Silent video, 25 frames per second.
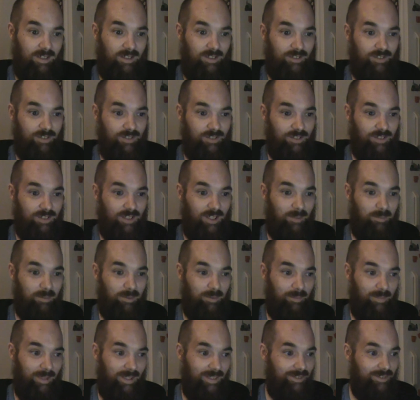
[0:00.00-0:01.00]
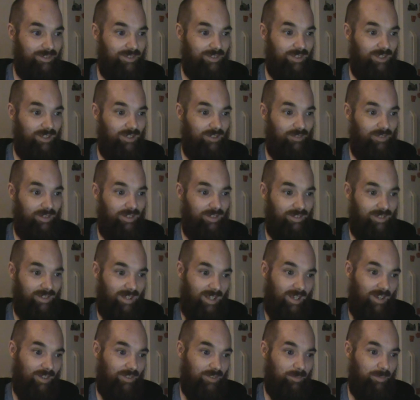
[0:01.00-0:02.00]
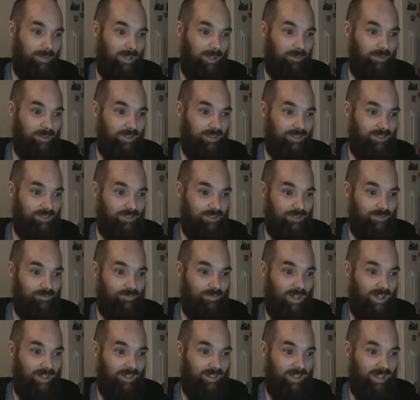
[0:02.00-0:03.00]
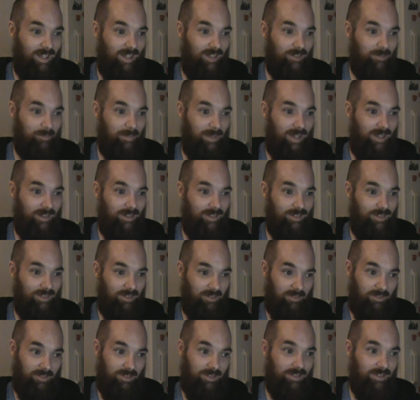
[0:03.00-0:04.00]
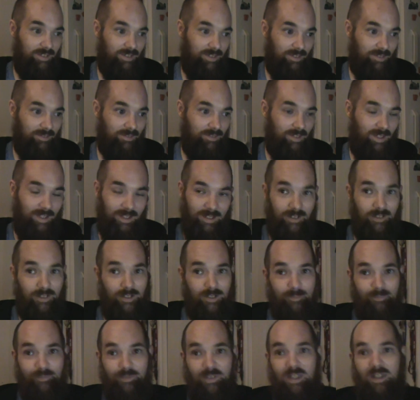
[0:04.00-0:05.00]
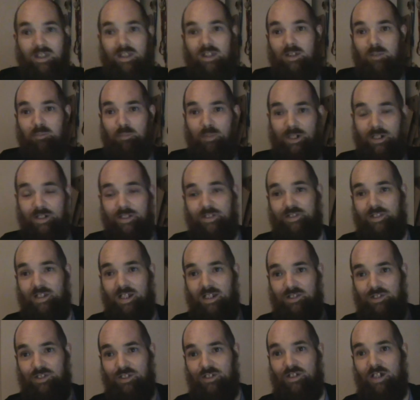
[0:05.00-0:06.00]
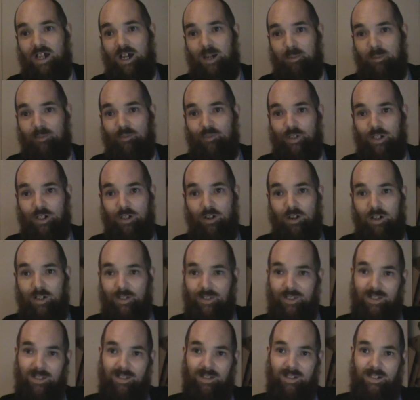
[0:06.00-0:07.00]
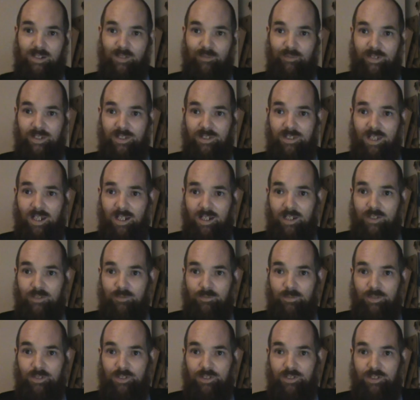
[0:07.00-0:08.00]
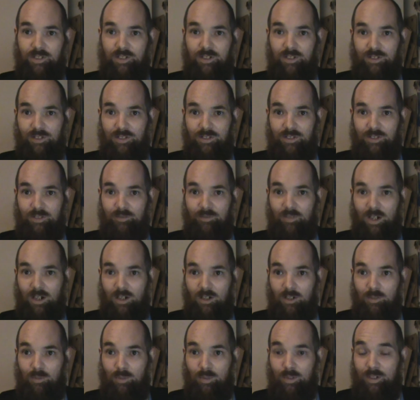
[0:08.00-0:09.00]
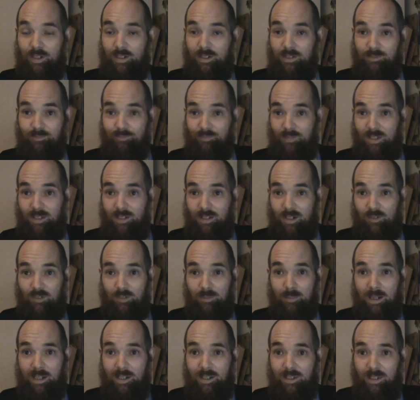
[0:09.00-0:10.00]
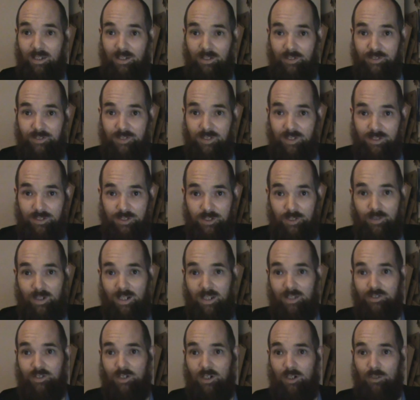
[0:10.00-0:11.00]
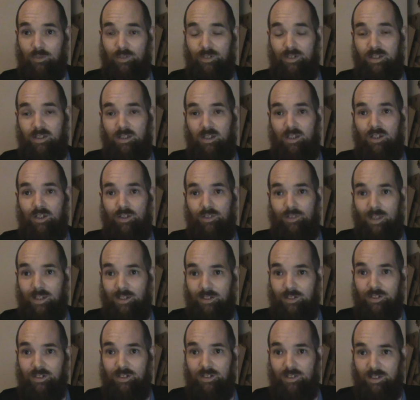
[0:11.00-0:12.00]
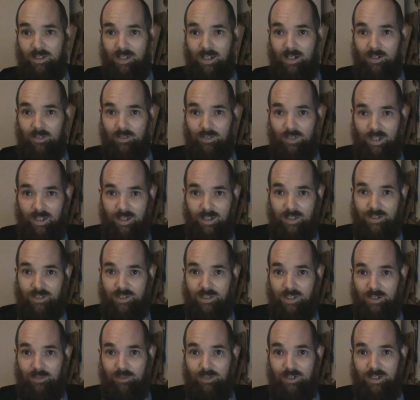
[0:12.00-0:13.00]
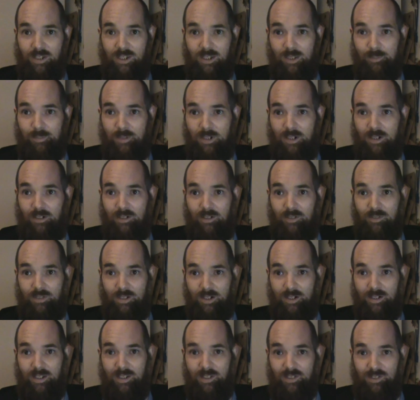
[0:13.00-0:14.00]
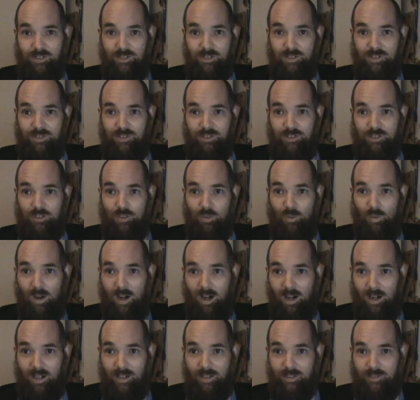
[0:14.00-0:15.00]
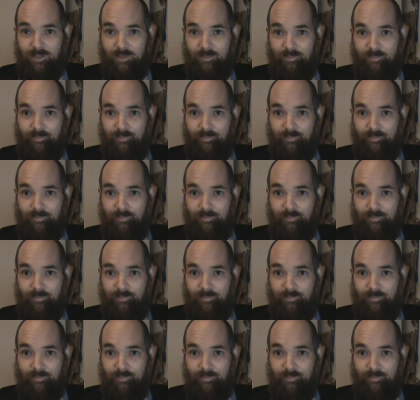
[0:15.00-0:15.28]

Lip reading: just a couple of months ago, and now the public is just finding out about it nearly a year later. Because that's the type of regard the NFS has for the citizens of Irwin and everybody else that surrounds Irwin. They couldn't care less. They want to keep their incidences quiet.